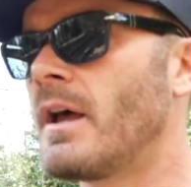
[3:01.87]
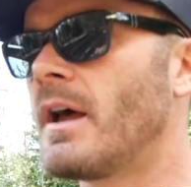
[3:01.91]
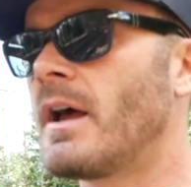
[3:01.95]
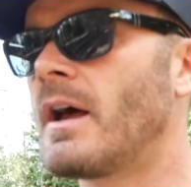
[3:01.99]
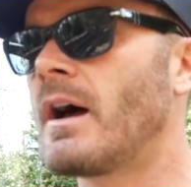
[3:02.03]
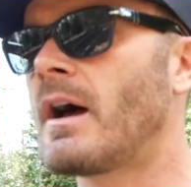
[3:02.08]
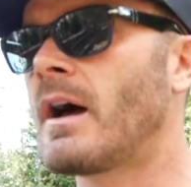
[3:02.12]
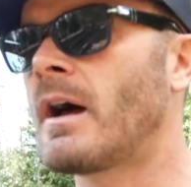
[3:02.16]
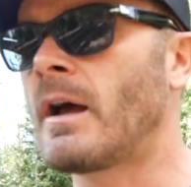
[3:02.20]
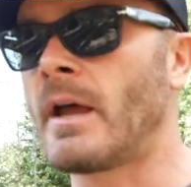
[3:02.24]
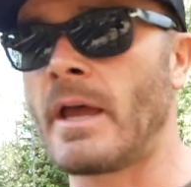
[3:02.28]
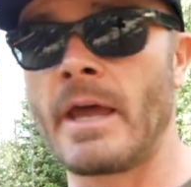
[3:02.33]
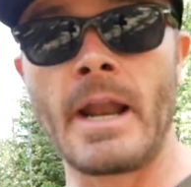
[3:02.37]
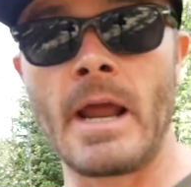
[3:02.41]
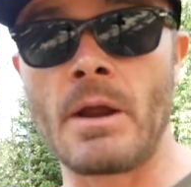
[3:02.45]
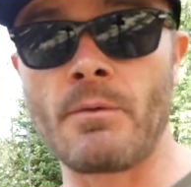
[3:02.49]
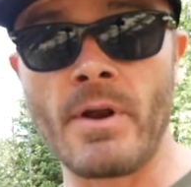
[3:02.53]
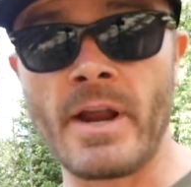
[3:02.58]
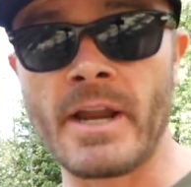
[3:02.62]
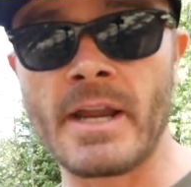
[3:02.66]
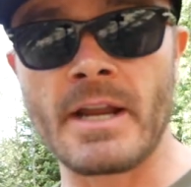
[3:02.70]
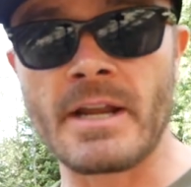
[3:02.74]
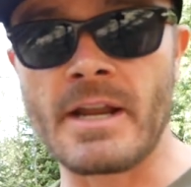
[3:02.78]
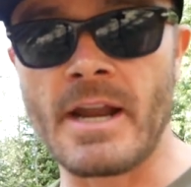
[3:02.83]
uh, and I
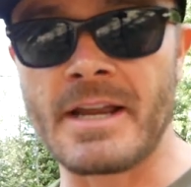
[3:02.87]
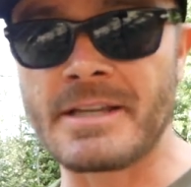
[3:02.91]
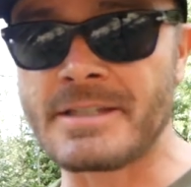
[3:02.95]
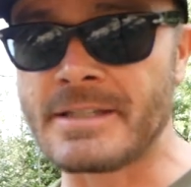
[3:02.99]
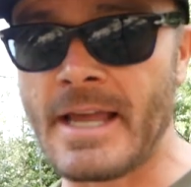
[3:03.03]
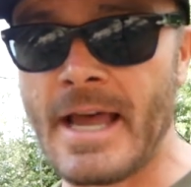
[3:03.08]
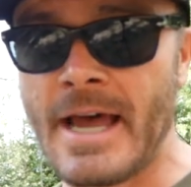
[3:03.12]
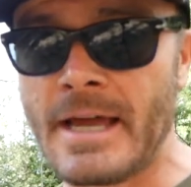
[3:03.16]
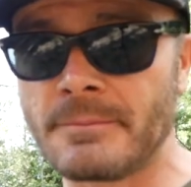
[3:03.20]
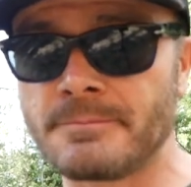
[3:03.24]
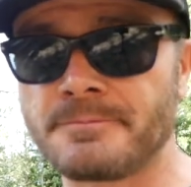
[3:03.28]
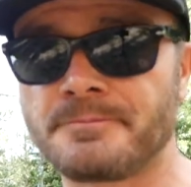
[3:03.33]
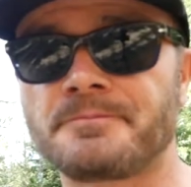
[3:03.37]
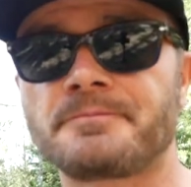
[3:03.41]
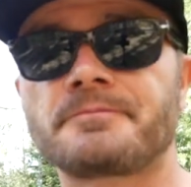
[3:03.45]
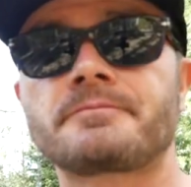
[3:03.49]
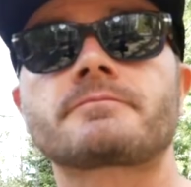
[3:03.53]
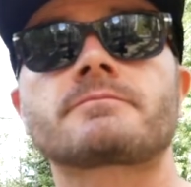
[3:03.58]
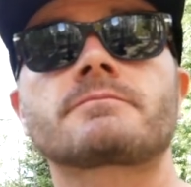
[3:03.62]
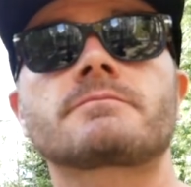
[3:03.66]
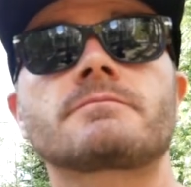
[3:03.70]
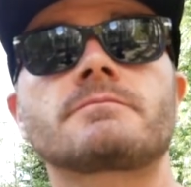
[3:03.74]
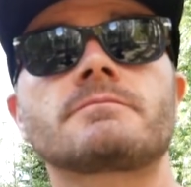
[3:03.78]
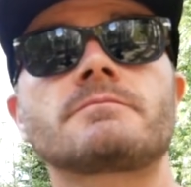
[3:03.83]
recognize that.
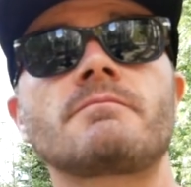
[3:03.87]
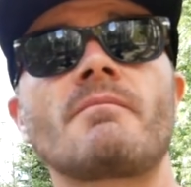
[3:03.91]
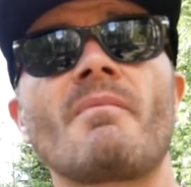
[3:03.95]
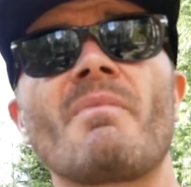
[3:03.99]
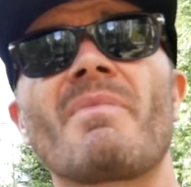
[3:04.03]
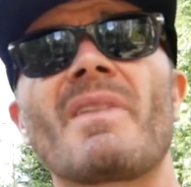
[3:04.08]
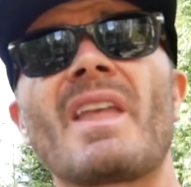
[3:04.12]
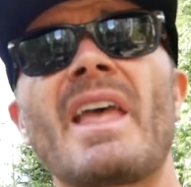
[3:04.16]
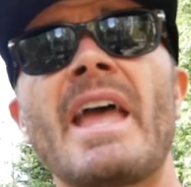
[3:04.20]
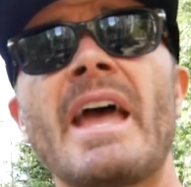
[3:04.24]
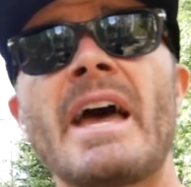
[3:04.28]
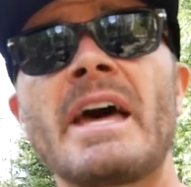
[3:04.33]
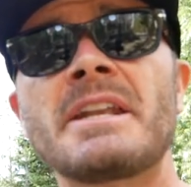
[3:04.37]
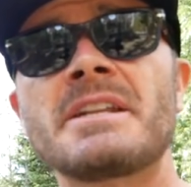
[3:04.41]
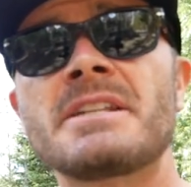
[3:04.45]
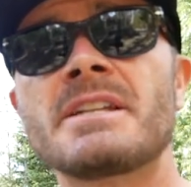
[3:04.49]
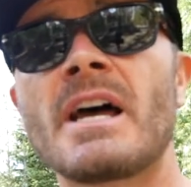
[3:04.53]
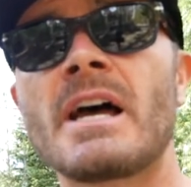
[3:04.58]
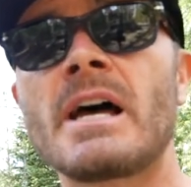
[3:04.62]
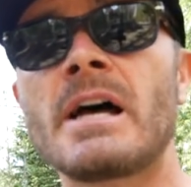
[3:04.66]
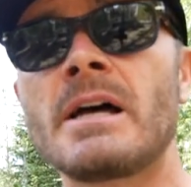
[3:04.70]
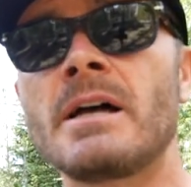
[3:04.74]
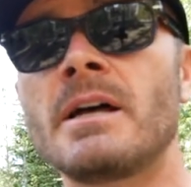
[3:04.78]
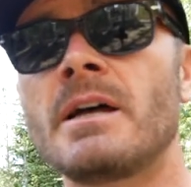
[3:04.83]
And
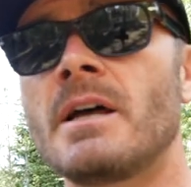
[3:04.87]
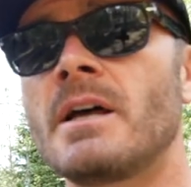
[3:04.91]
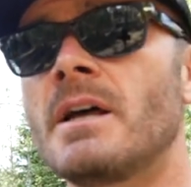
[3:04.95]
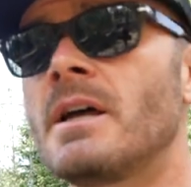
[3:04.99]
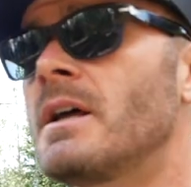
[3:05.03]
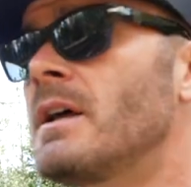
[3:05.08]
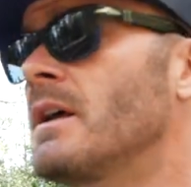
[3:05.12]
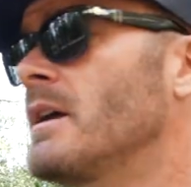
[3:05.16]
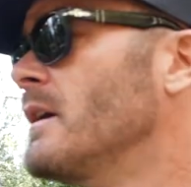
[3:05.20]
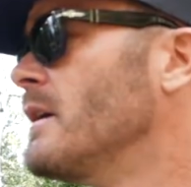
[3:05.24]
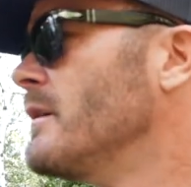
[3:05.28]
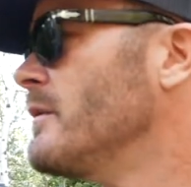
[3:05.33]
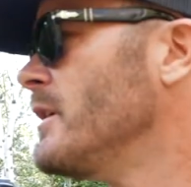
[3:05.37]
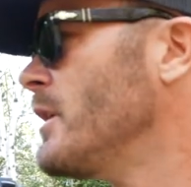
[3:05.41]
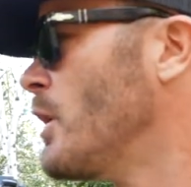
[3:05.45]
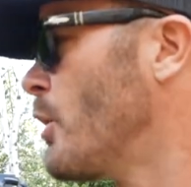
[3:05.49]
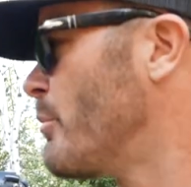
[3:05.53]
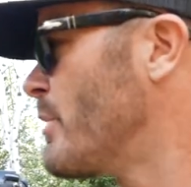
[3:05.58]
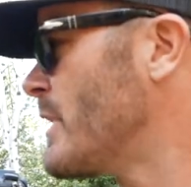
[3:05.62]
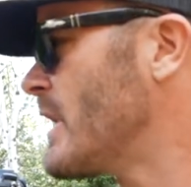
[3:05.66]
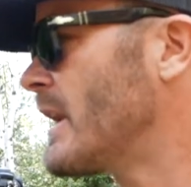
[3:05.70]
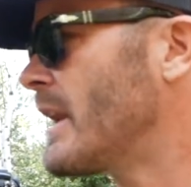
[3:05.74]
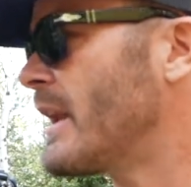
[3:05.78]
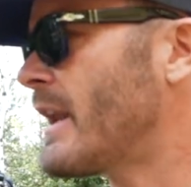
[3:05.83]
uh, you know,
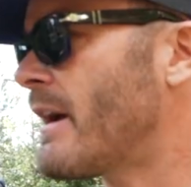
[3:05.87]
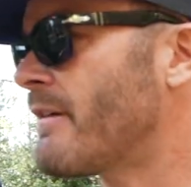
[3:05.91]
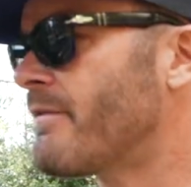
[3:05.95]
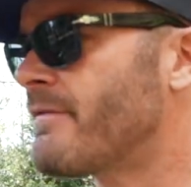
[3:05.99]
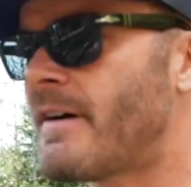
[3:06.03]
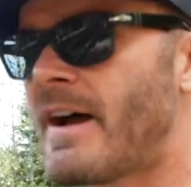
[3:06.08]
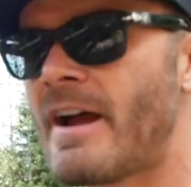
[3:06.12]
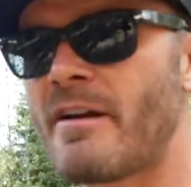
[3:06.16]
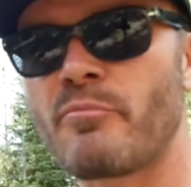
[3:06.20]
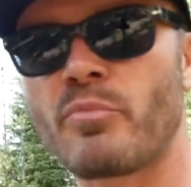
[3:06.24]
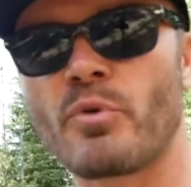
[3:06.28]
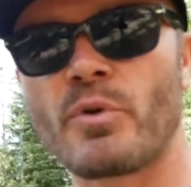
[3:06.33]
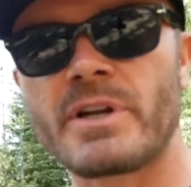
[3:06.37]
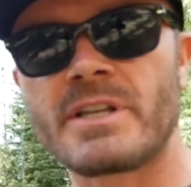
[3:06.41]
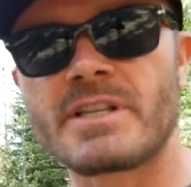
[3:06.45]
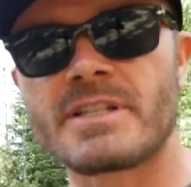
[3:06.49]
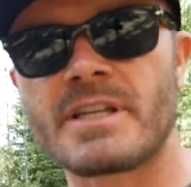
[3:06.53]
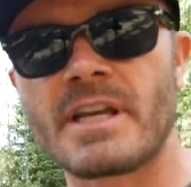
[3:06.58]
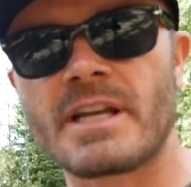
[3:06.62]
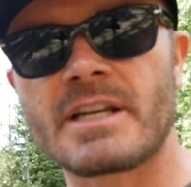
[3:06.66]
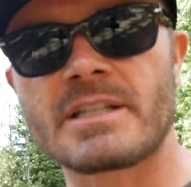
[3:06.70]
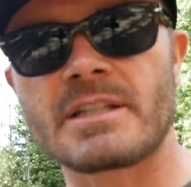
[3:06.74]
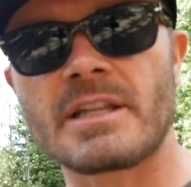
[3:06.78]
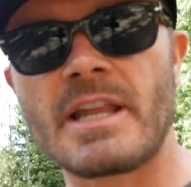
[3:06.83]
being an f five point
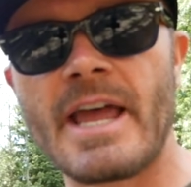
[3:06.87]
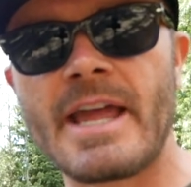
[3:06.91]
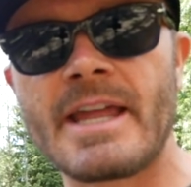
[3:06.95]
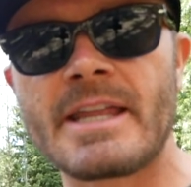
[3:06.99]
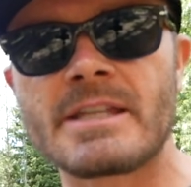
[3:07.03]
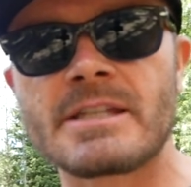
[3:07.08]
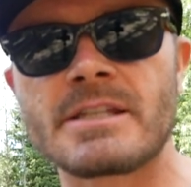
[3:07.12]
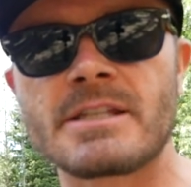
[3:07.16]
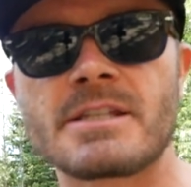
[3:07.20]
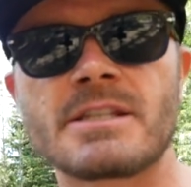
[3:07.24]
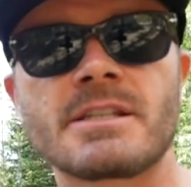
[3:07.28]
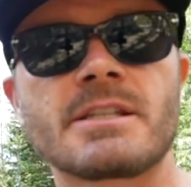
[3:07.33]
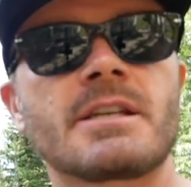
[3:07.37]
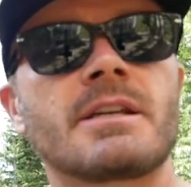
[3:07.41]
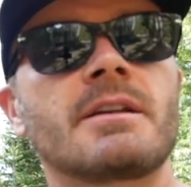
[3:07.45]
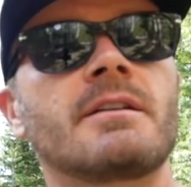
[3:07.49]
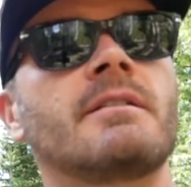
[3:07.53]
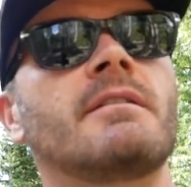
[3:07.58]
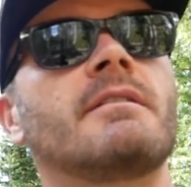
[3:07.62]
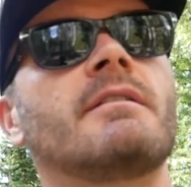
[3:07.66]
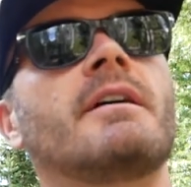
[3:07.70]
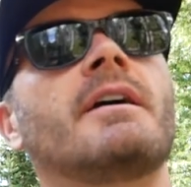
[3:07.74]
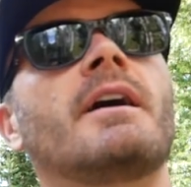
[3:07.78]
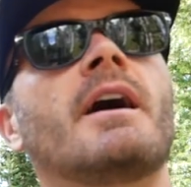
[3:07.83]
six lens,
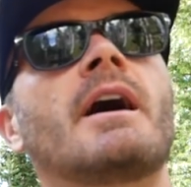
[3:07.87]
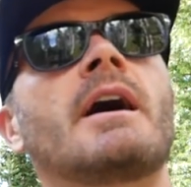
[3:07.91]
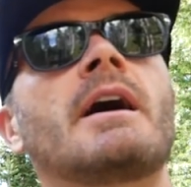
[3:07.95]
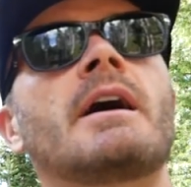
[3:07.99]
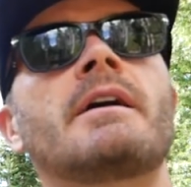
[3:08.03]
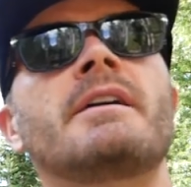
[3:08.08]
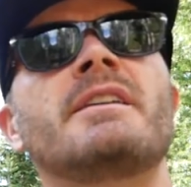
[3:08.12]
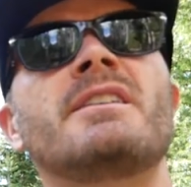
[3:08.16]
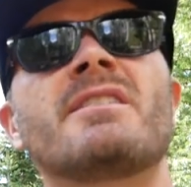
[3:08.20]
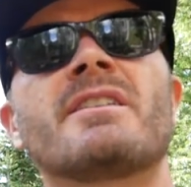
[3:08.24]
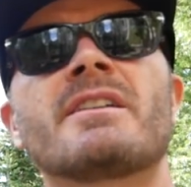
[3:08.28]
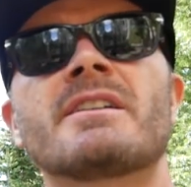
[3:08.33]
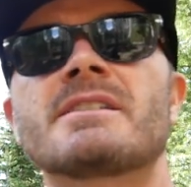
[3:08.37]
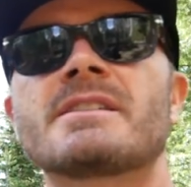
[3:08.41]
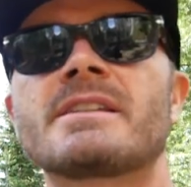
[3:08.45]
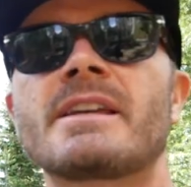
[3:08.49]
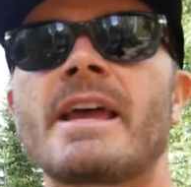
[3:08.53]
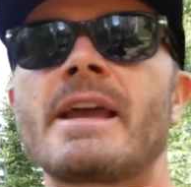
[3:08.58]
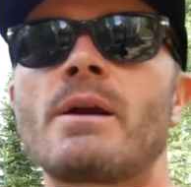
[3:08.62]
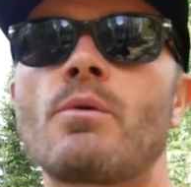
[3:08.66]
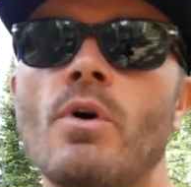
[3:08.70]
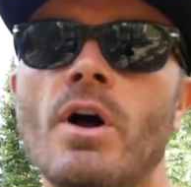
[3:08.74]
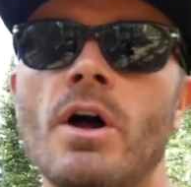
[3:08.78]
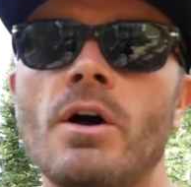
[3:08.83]
uh, you could
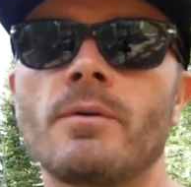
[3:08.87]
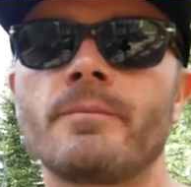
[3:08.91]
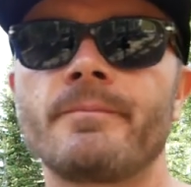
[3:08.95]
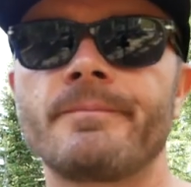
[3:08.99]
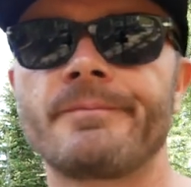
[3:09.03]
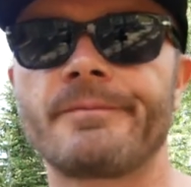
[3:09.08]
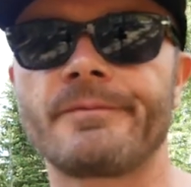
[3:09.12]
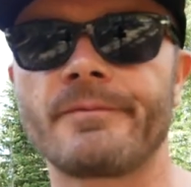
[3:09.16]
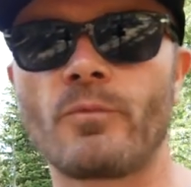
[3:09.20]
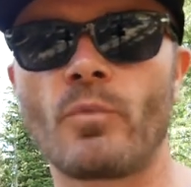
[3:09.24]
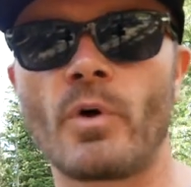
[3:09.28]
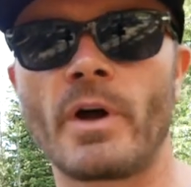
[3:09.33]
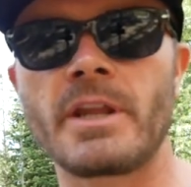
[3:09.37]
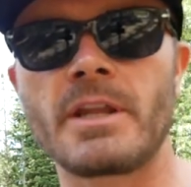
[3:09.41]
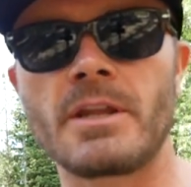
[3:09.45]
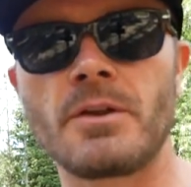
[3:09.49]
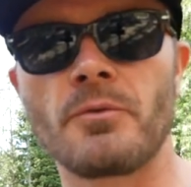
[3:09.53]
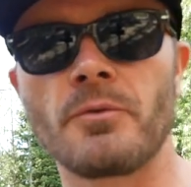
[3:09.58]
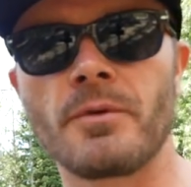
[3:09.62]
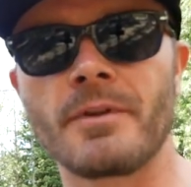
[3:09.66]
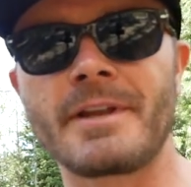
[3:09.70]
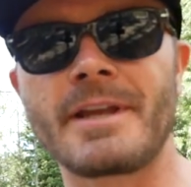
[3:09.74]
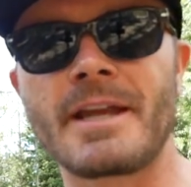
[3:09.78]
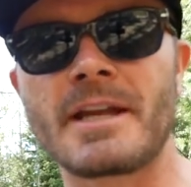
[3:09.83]
say, well, what do
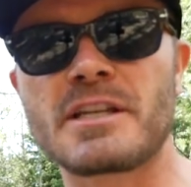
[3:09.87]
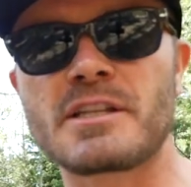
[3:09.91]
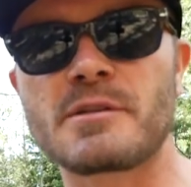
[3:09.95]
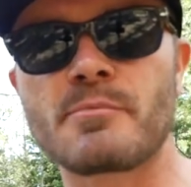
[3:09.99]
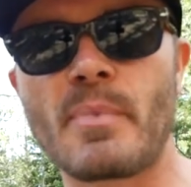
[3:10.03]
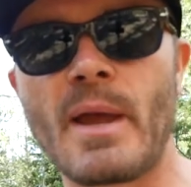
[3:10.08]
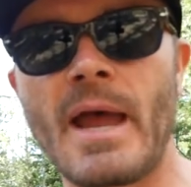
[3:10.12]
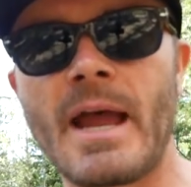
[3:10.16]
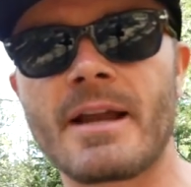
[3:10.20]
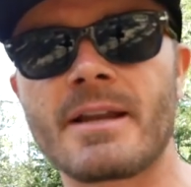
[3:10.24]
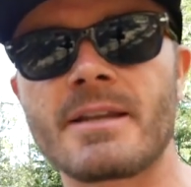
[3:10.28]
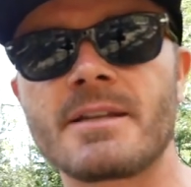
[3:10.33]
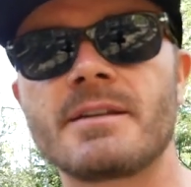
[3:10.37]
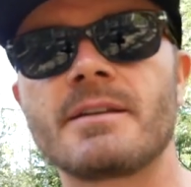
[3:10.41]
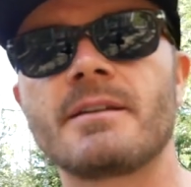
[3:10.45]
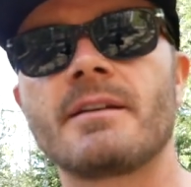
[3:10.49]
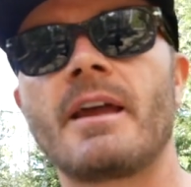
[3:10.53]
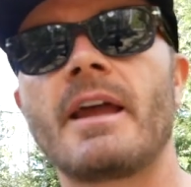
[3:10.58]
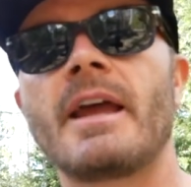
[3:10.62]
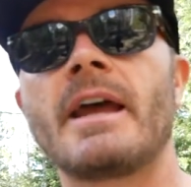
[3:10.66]
you really expect?